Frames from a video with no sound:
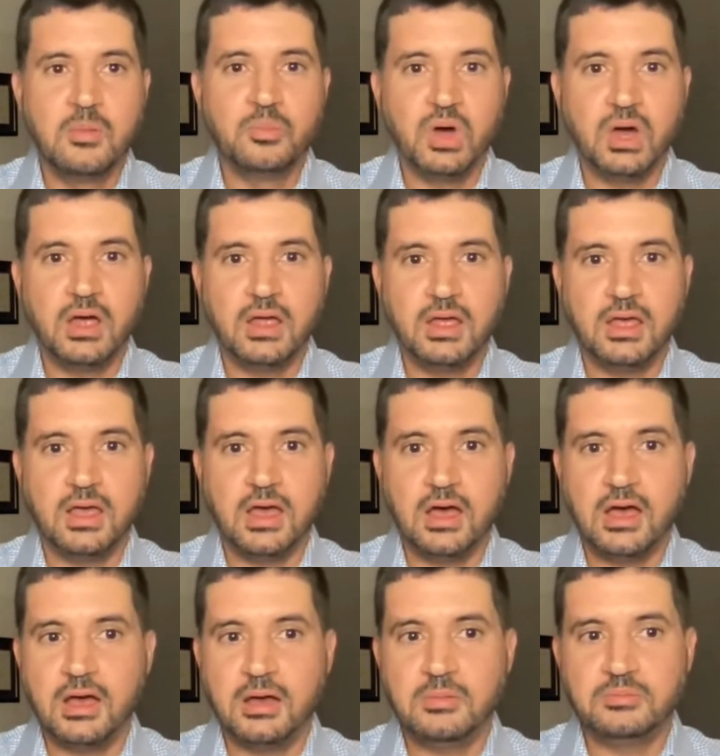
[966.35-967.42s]
But
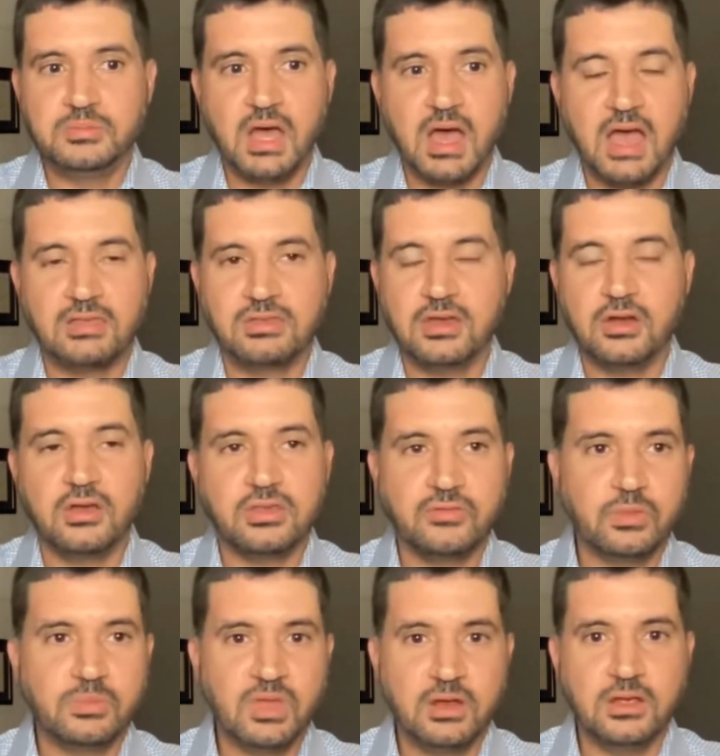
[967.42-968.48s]
I see it also
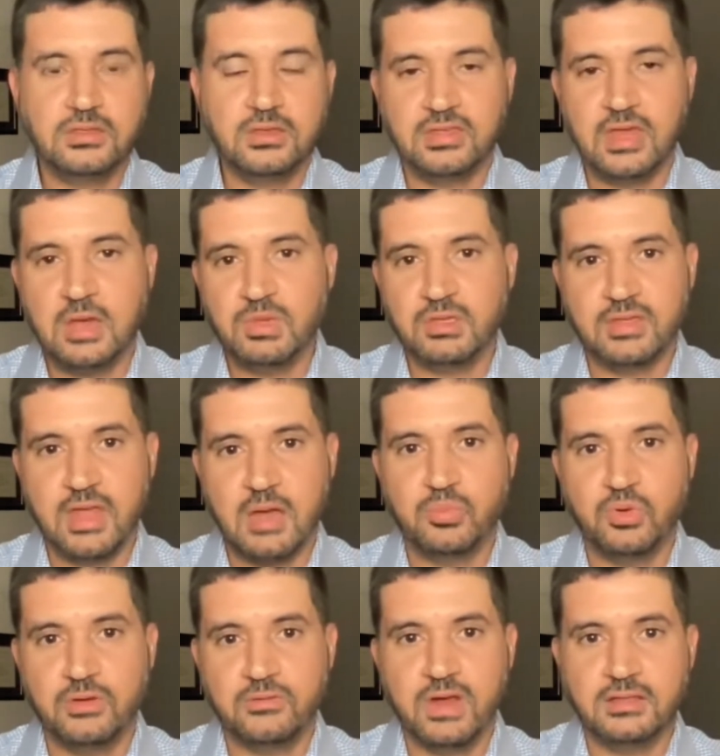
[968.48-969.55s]
from the entertainment
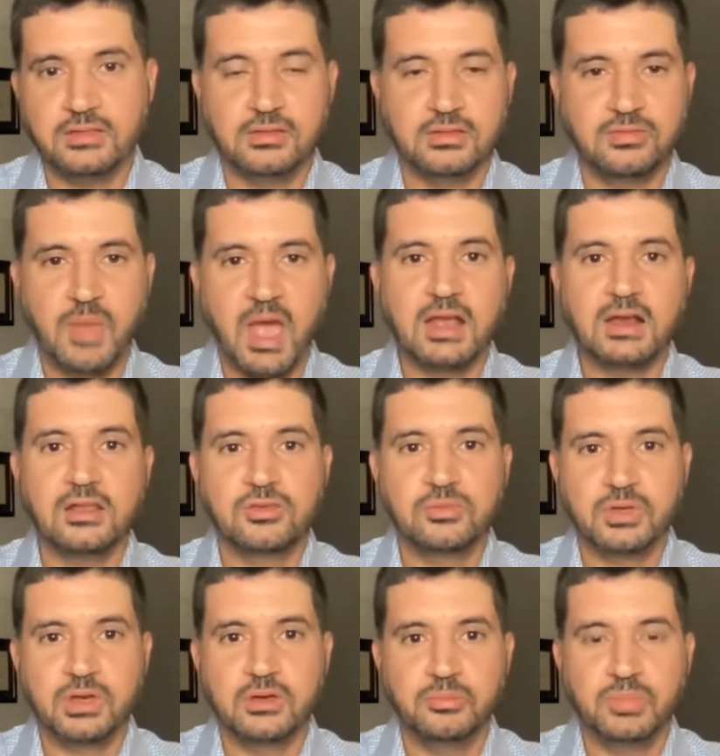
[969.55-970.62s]
standpoint, right? Spanglish
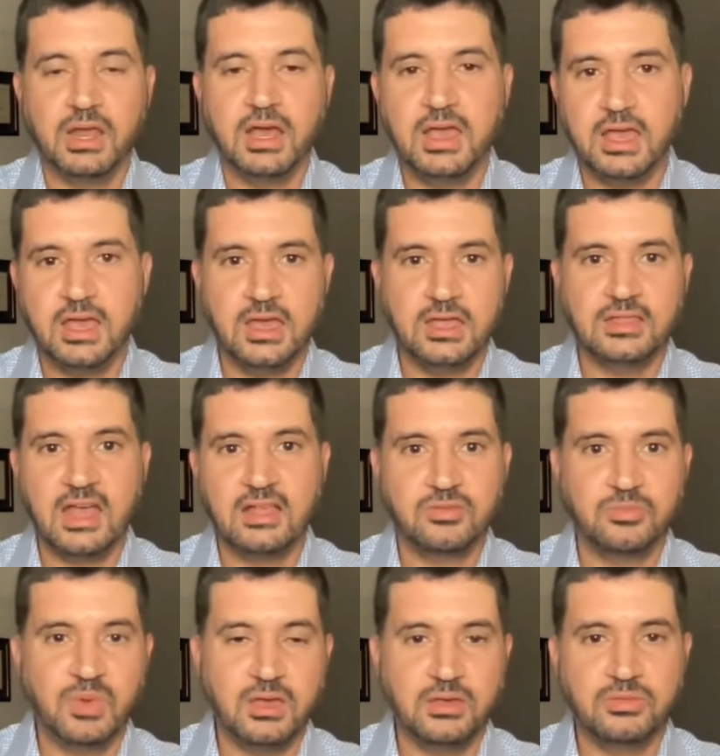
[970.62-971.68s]
could play in that
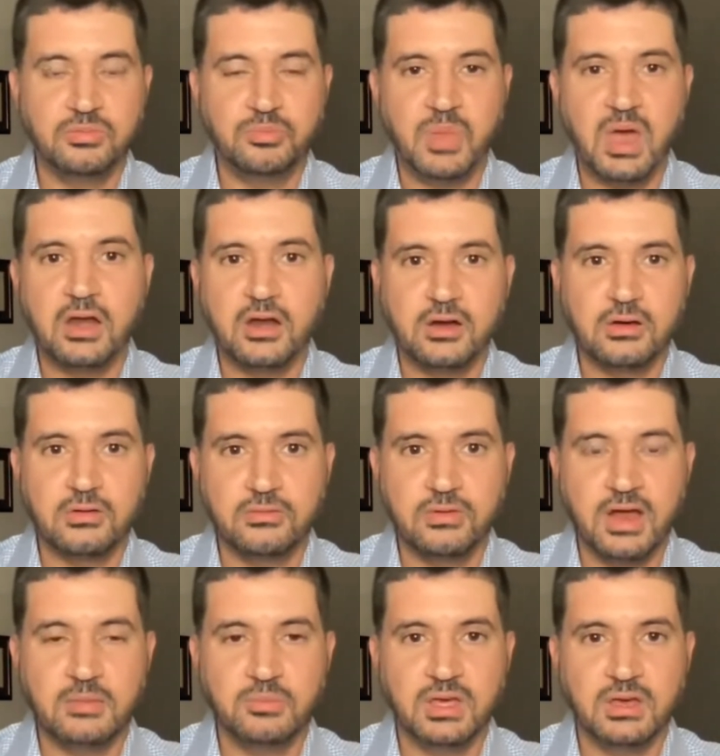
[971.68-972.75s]
space better,
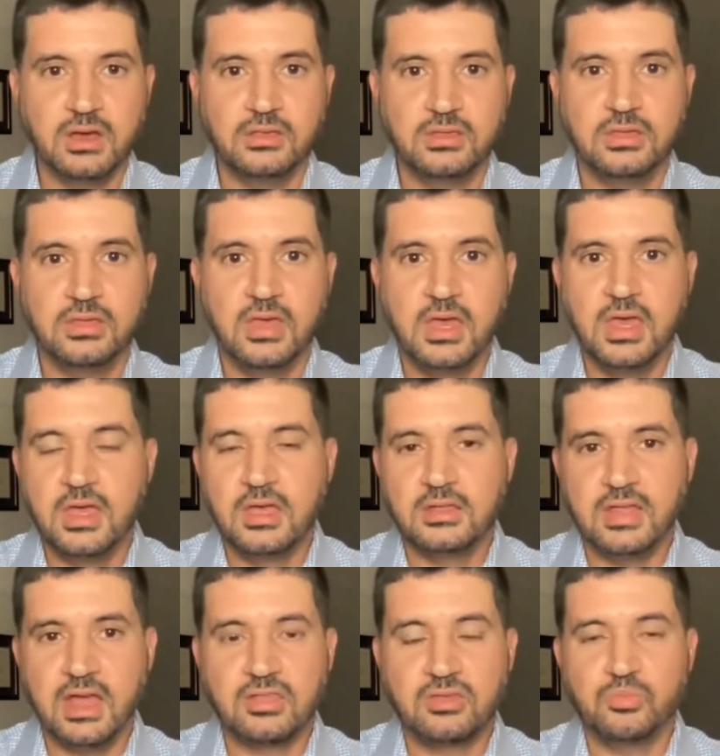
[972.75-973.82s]
right? Because
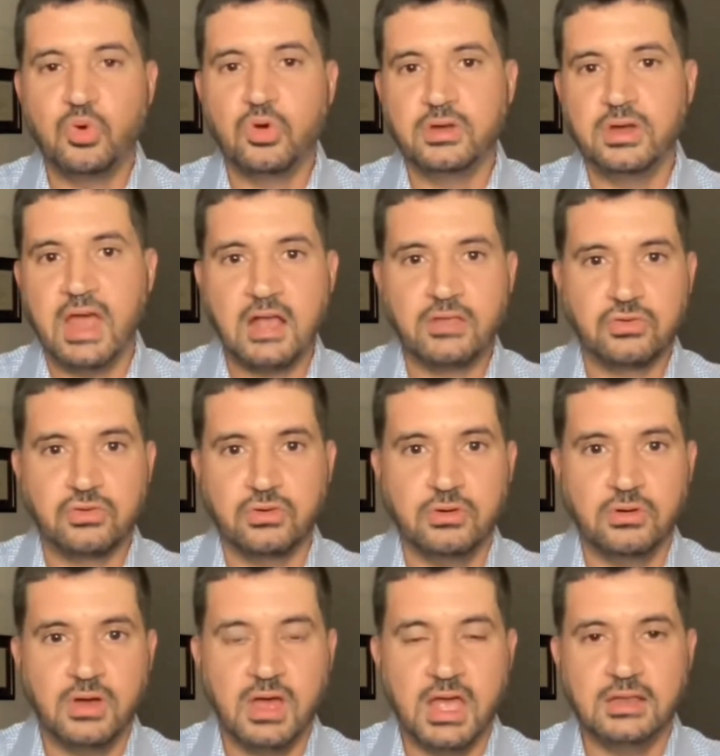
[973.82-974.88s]
that's more
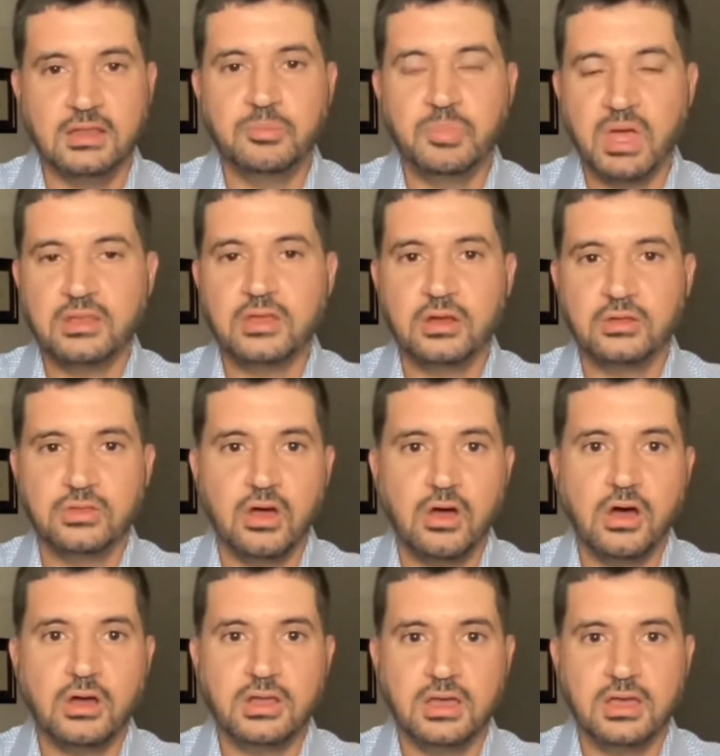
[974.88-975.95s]
natural. And depending on the
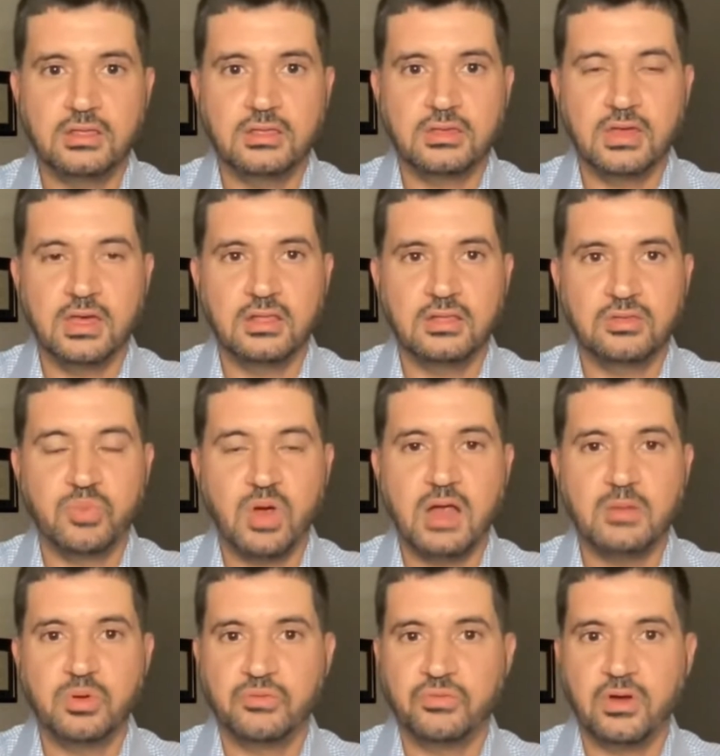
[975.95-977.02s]
audience, it's probably
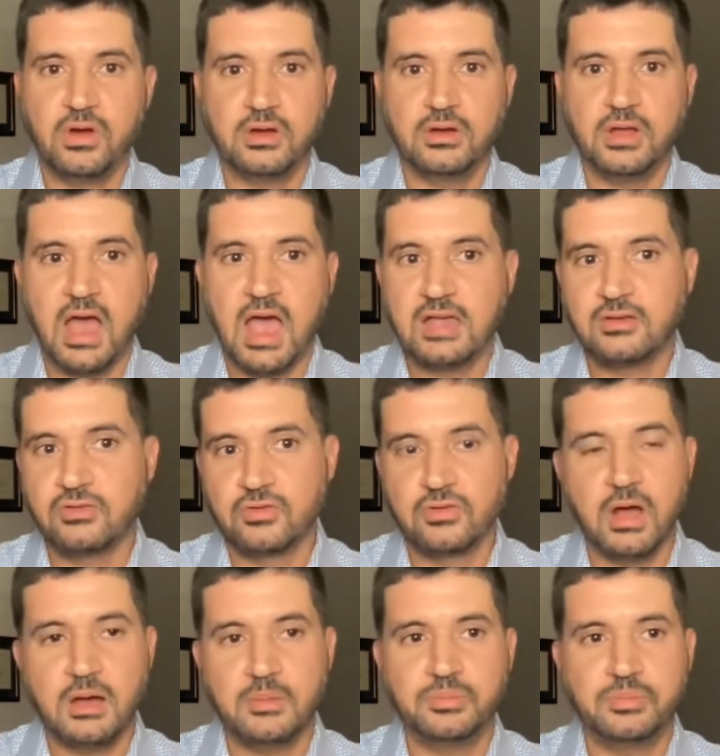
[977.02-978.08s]
preferred. I grew
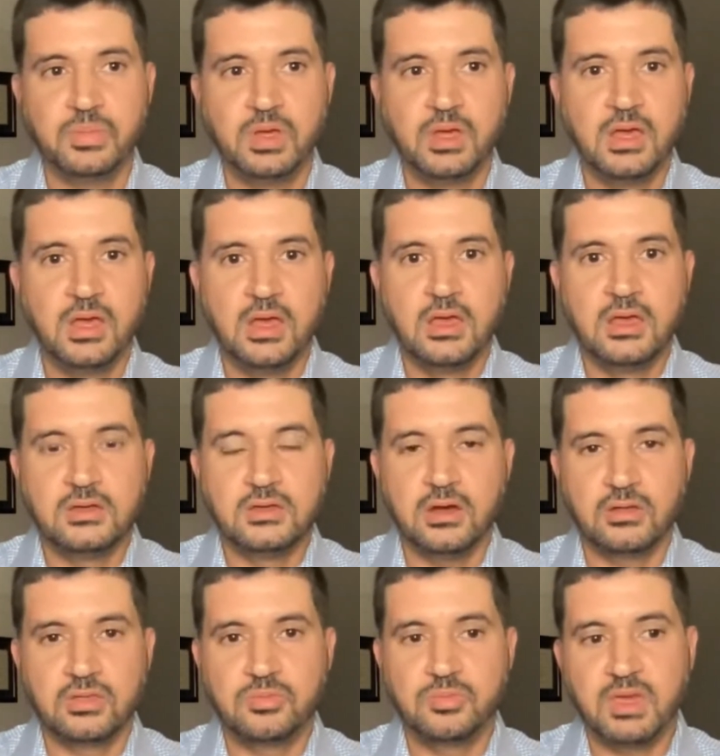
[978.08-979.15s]
up,
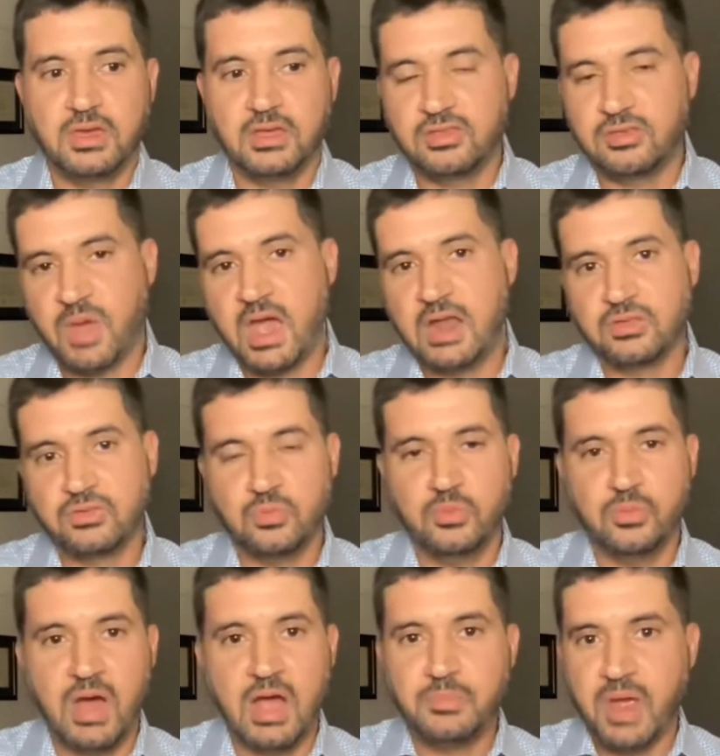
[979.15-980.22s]
speaking Spanish from
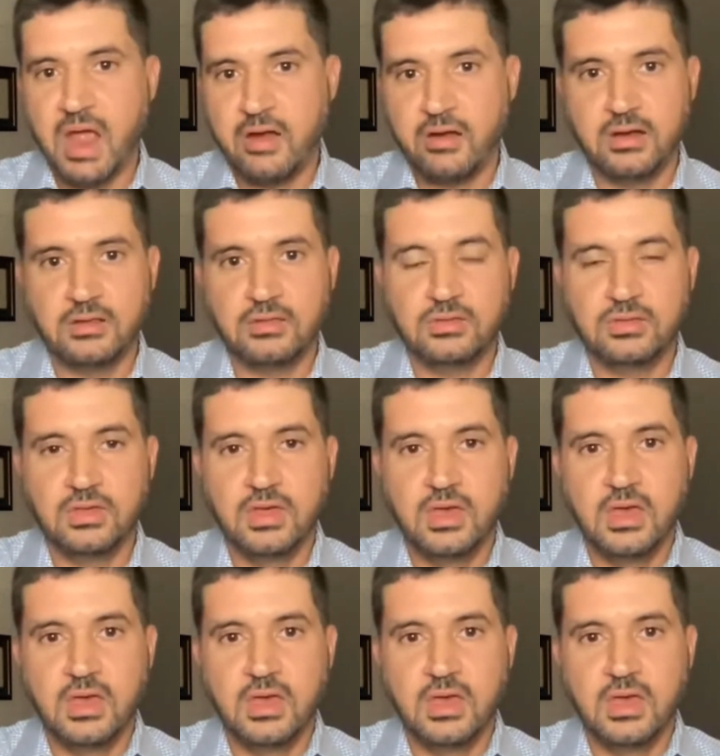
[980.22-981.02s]
my parents,